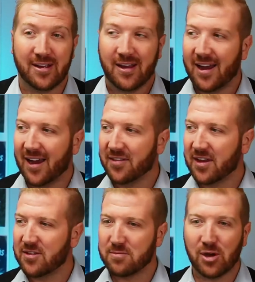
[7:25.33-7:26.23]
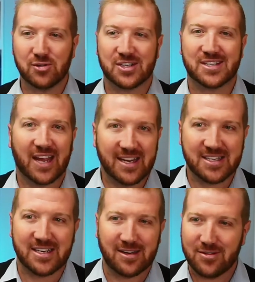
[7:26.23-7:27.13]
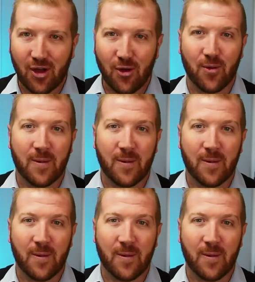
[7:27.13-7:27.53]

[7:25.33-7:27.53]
Are they the most tasty? No.